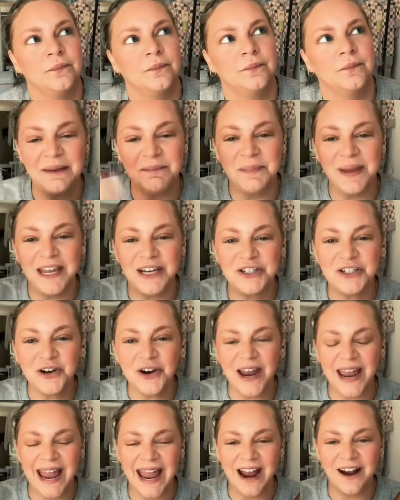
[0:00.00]
It makes your
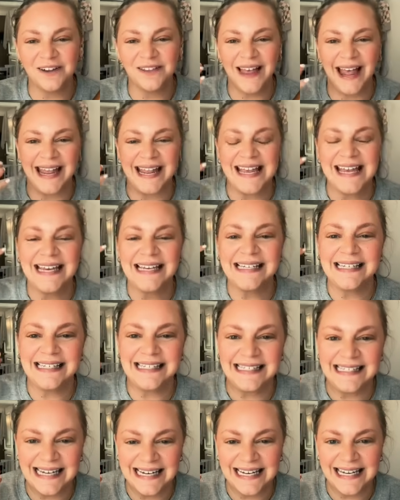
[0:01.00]
hair like
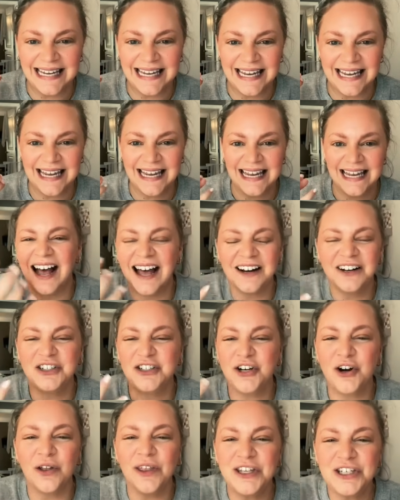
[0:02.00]
sticky. I
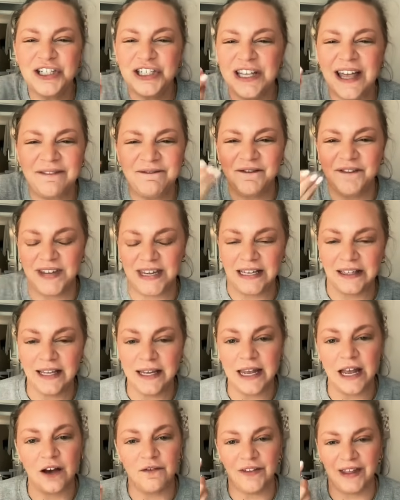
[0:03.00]
don't, you know, it's just that
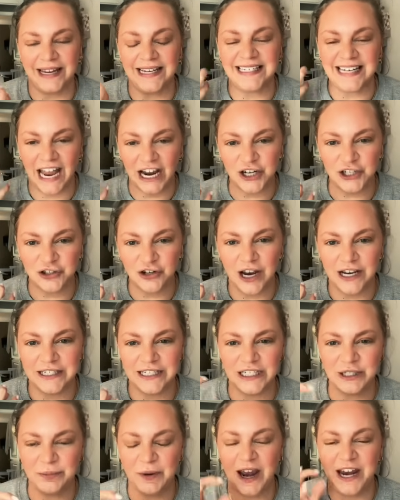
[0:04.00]
feeling of like a
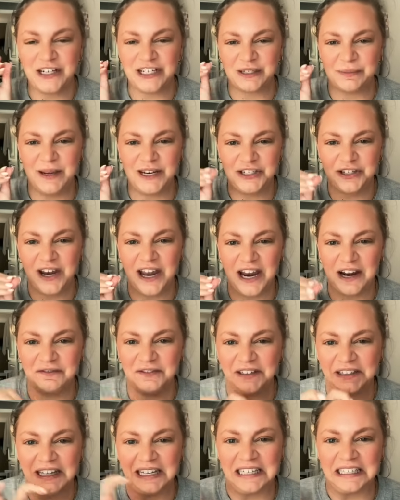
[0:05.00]
texturizing spray. It just makes your
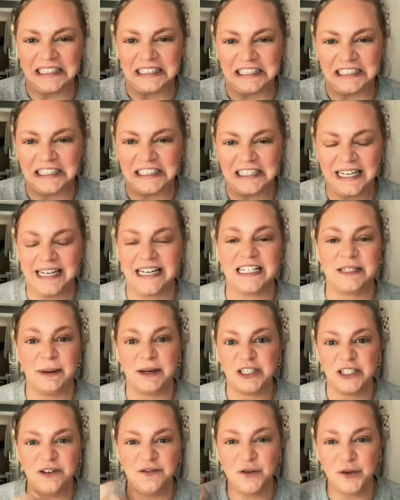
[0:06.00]
hair feel like ugh, and
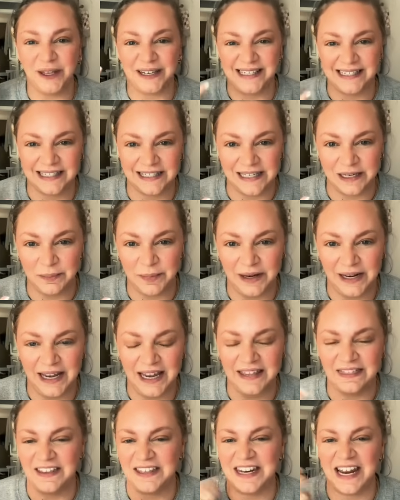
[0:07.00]
especially if you like sleep in
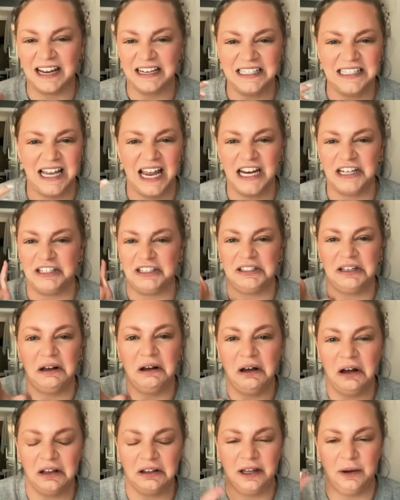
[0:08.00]
it the next day, just
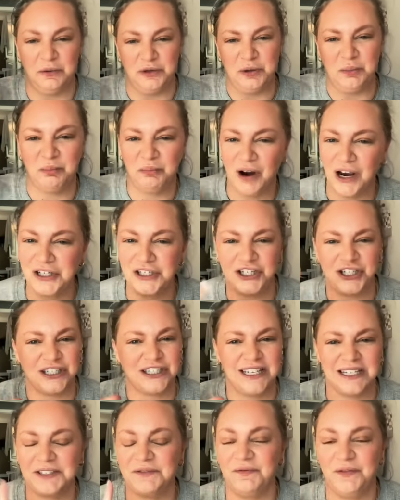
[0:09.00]
ugh, like when you brush, it
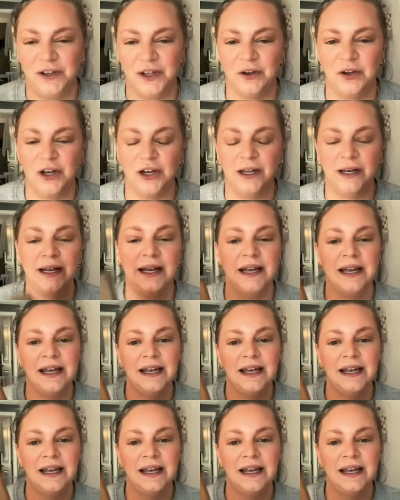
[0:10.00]
just doesn't feel good.